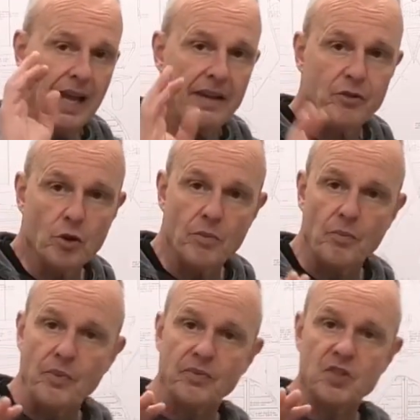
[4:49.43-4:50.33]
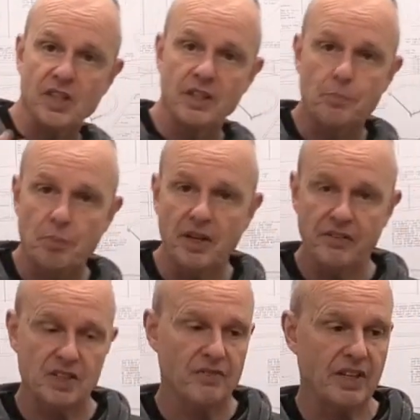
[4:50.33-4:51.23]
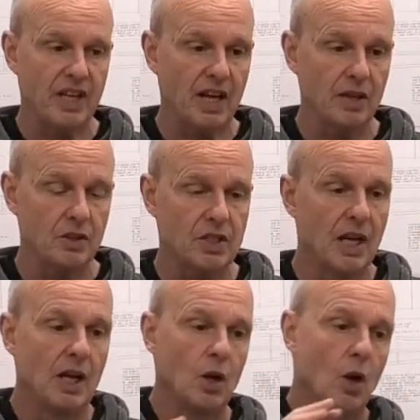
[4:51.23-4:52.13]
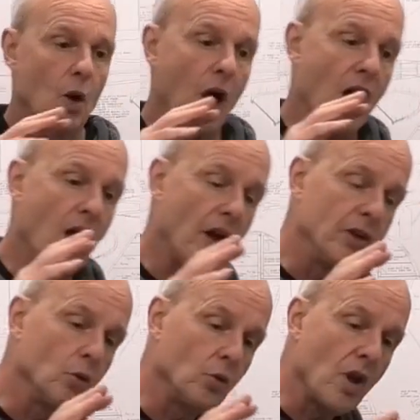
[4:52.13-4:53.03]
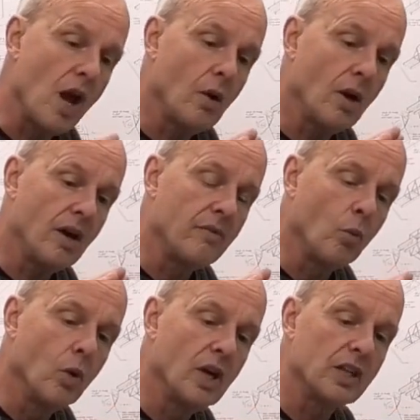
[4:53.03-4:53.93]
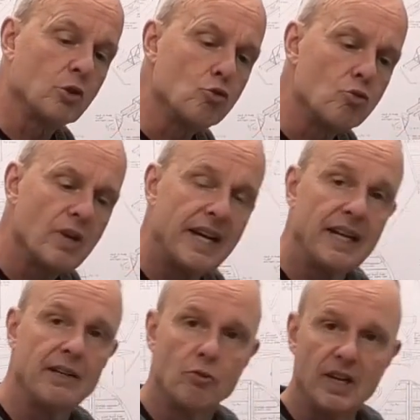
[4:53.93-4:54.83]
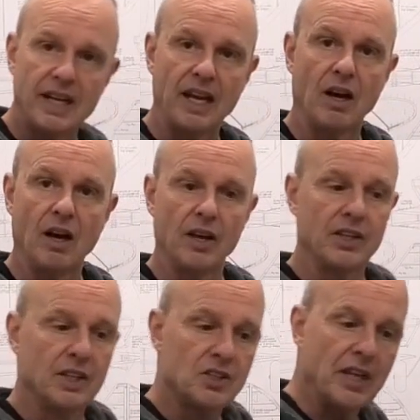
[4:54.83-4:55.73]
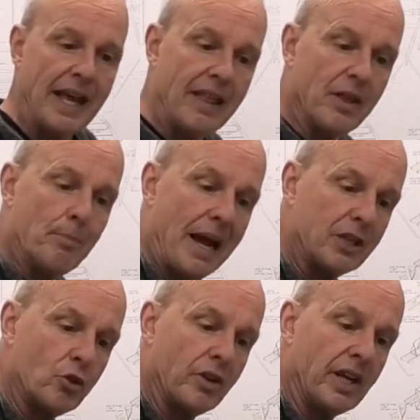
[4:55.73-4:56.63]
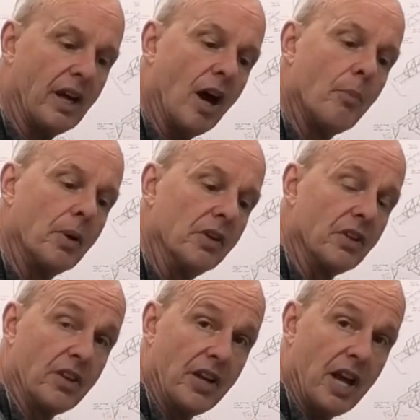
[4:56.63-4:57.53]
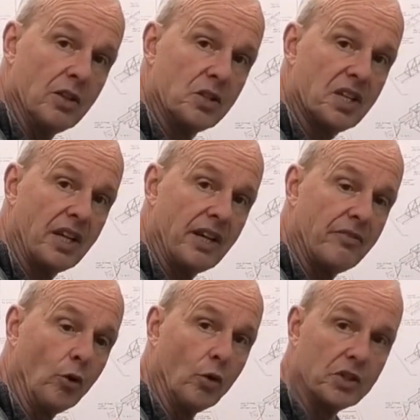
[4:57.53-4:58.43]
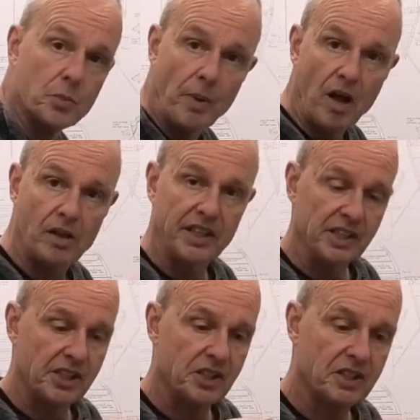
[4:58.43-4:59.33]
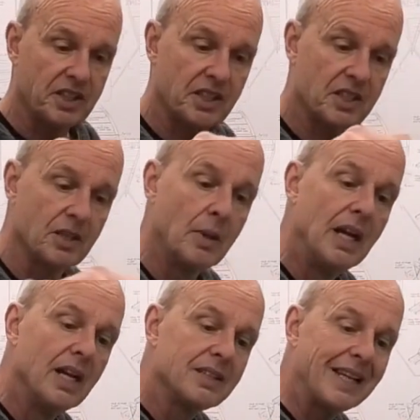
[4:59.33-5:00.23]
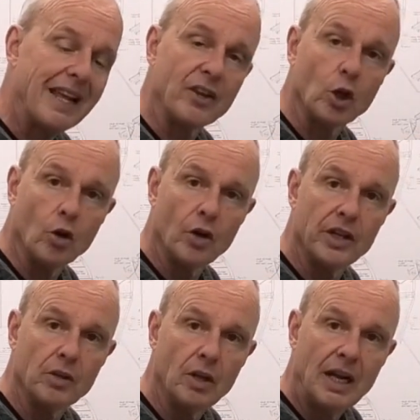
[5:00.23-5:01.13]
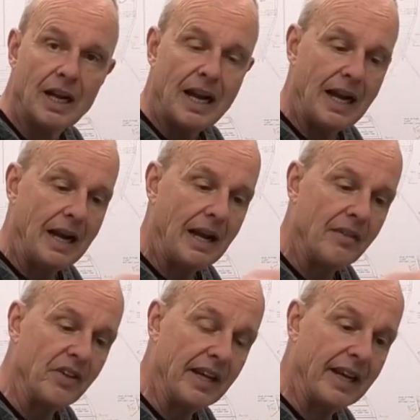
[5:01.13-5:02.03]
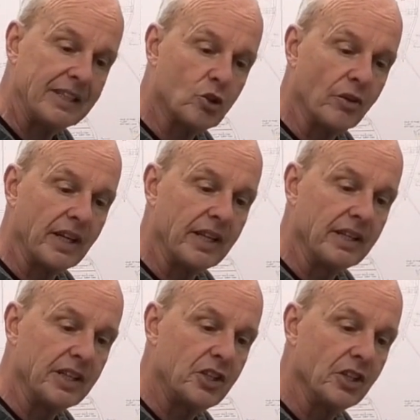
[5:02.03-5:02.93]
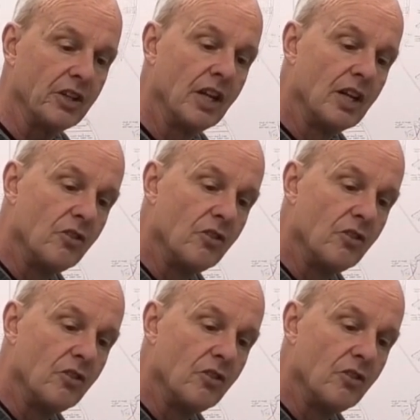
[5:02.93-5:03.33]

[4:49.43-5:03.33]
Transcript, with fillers: if you've seen the previous videos, you'll know I've worked really, really hard to get the battery up under the nose here for the spark ignition system, to get the coil and the electronic ignition